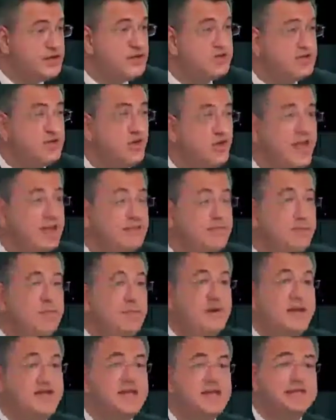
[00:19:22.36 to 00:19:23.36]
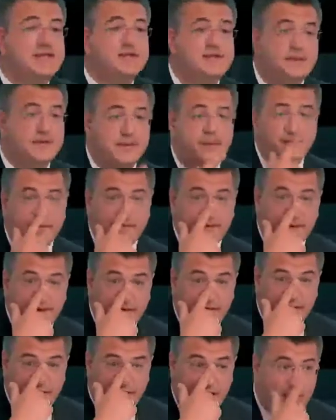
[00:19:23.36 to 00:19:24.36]
So let me please
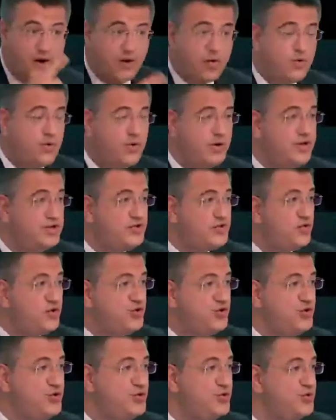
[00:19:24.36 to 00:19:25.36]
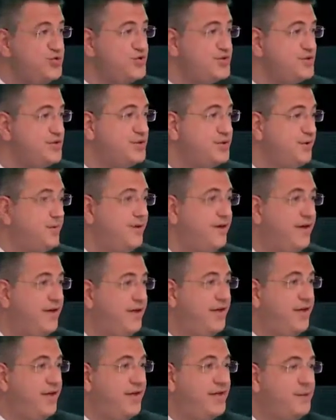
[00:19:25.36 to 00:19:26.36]
now introduce
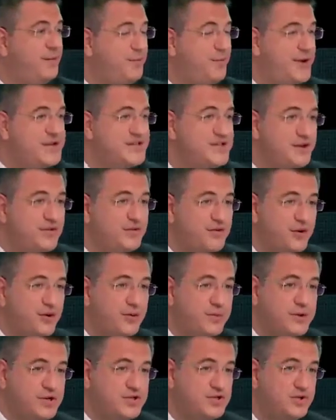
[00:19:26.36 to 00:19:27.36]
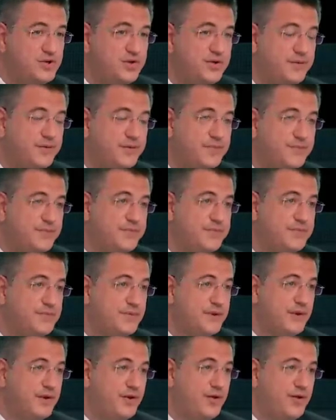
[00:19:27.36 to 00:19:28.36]
the President of the Commission,
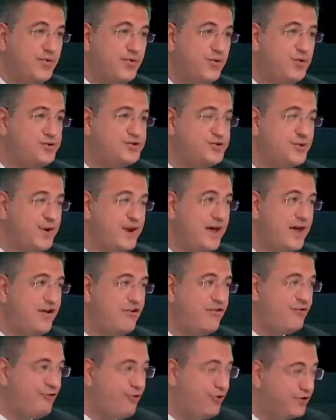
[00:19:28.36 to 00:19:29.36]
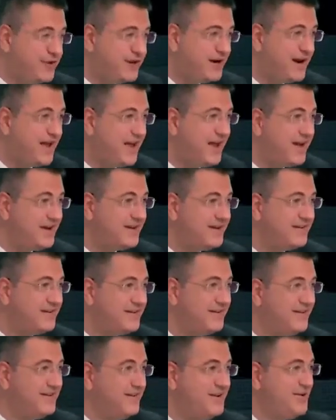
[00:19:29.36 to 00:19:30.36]
Ursula von der Leyen,
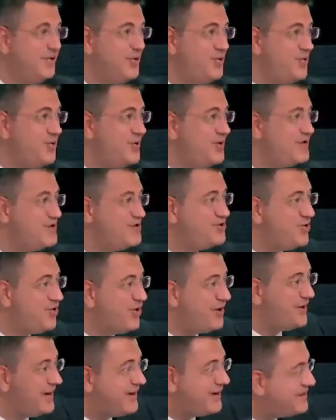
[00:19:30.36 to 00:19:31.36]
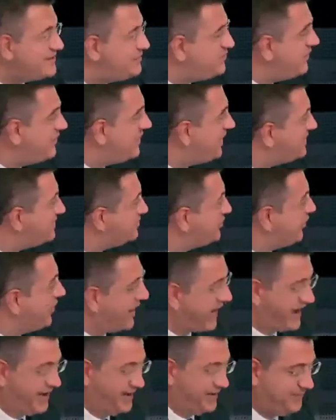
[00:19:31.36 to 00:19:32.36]
who is joining us
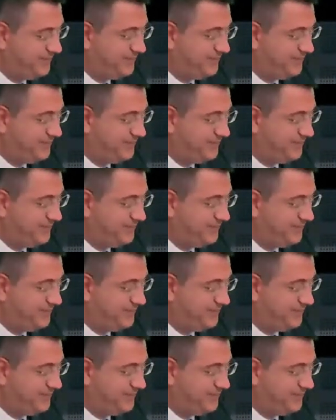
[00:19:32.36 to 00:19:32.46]
online.